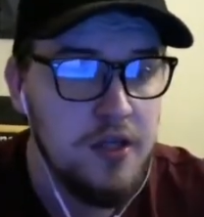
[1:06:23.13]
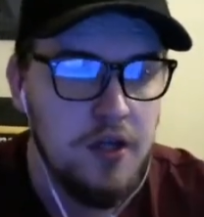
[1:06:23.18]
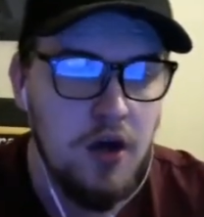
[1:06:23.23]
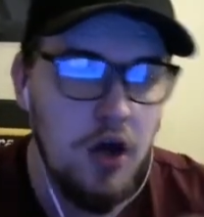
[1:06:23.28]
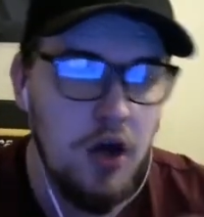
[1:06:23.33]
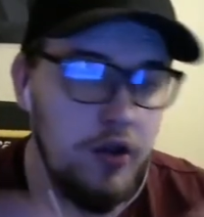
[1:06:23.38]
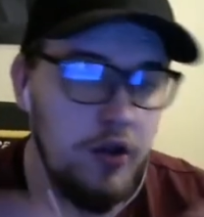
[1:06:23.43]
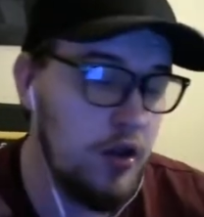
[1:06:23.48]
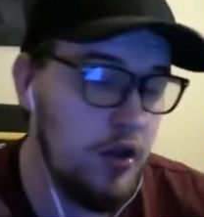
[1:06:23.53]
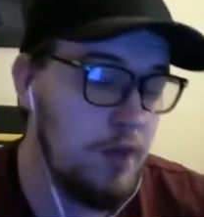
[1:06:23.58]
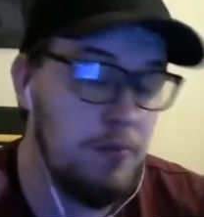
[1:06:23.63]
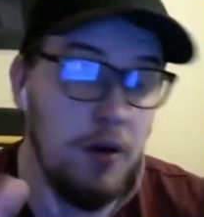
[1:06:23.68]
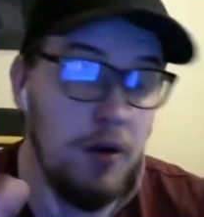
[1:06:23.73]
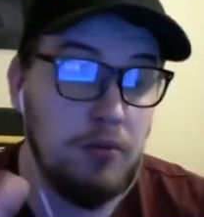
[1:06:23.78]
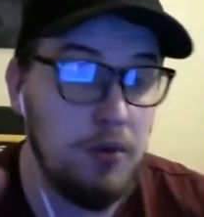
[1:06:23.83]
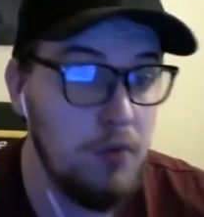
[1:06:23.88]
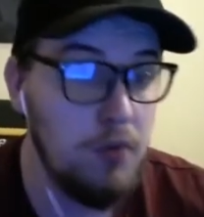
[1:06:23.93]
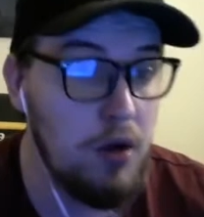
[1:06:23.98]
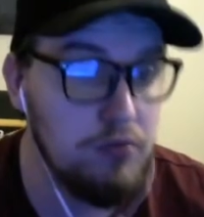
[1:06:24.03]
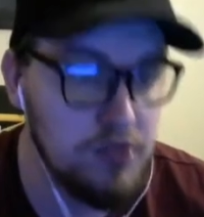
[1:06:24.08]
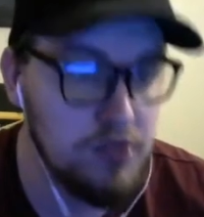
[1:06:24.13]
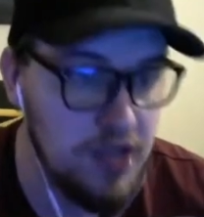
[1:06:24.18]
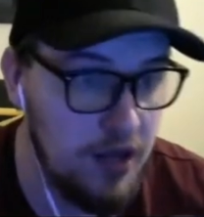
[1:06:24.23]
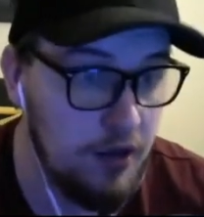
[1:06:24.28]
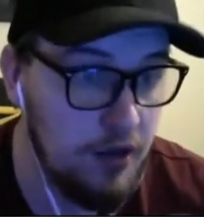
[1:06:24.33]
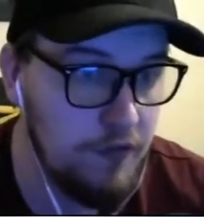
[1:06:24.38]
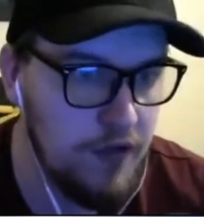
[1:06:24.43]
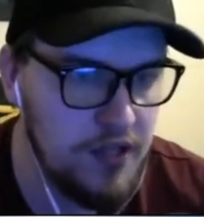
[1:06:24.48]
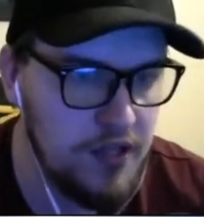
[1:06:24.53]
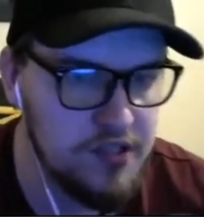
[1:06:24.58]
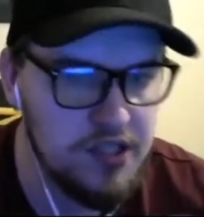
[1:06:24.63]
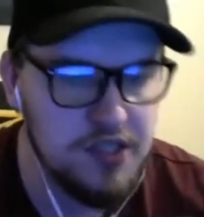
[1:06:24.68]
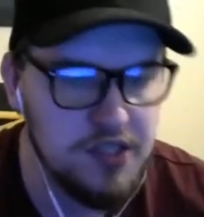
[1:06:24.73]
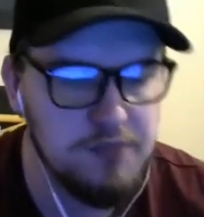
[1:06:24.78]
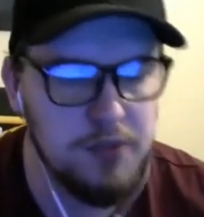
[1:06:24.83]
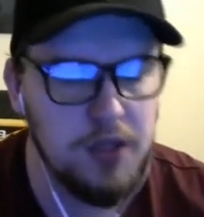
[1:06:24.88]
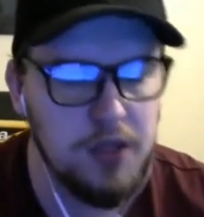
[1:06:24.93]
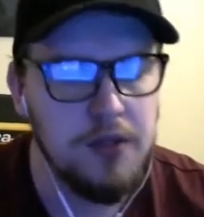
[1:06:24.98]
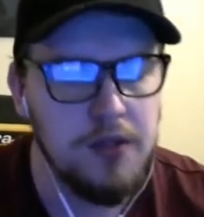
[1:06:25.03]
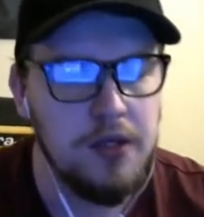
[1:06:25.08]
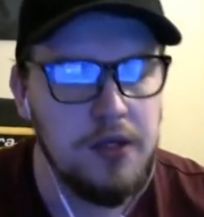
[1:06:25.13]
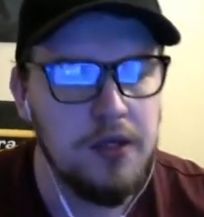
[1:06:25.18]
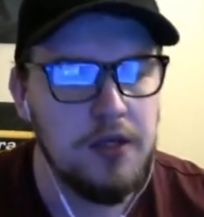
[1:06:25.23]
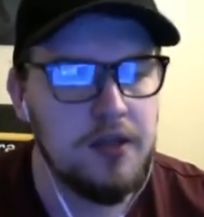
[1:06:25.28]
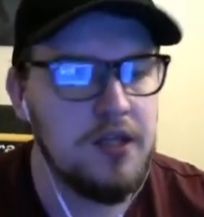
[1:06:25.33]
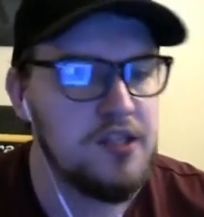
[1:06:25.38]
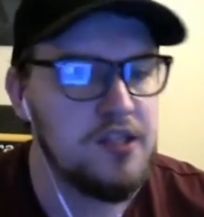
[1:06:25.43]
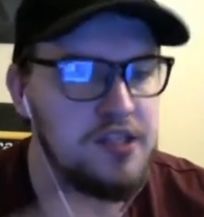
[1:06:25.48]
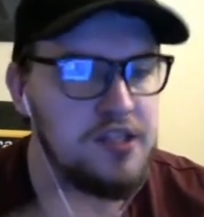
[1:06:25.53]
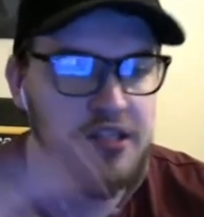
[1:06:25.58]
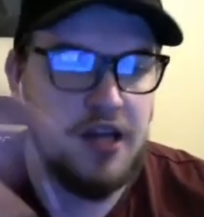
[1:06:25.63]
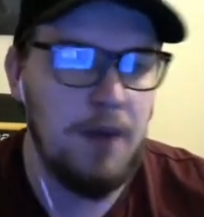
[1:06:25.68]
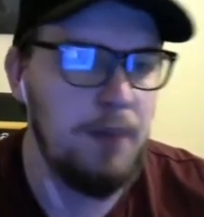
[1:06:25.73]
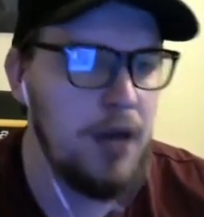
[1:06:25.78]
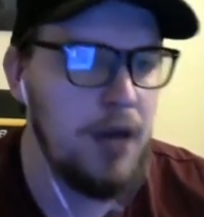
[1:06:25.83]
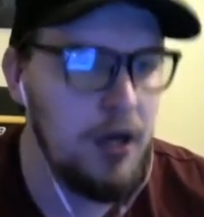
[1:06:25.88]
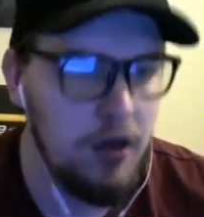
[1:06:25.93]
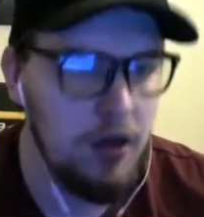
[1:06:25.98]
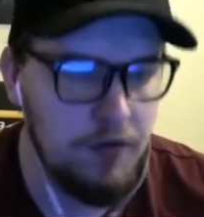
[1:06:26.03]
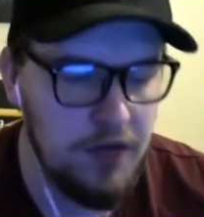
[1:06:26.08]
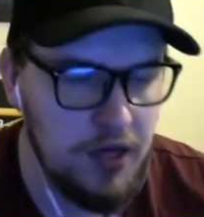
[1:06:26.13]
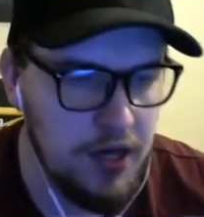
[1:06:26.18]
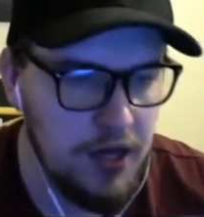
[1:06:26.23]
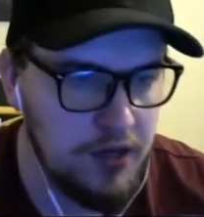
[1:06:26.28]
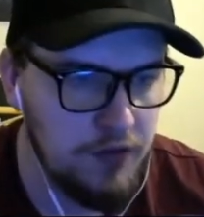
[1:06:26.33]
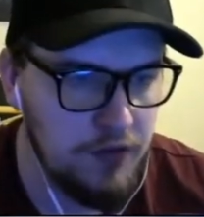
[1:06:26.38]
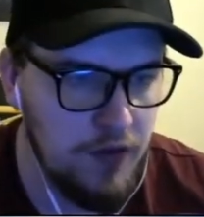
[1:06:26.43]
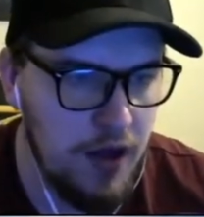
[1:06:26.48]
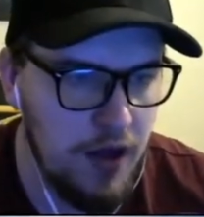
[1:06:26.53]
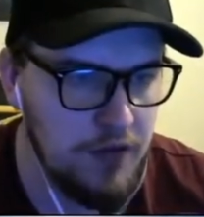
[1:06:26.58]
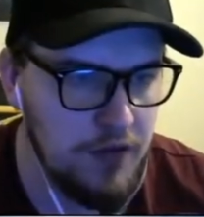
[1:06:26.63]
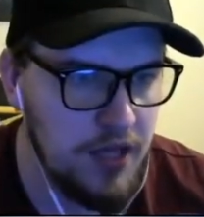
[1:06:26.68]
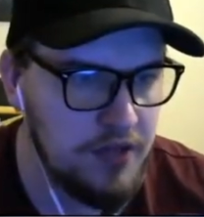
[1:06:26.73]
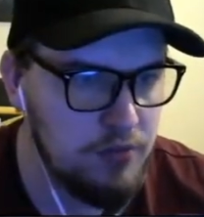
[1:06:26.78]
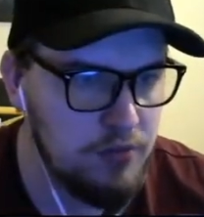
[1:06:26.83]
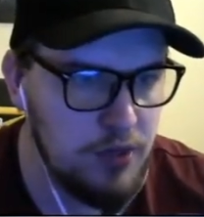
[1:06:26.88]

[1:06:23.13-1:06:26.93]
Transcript: Although they probably won't tell the fans this, but this is our plan over the next 5 years.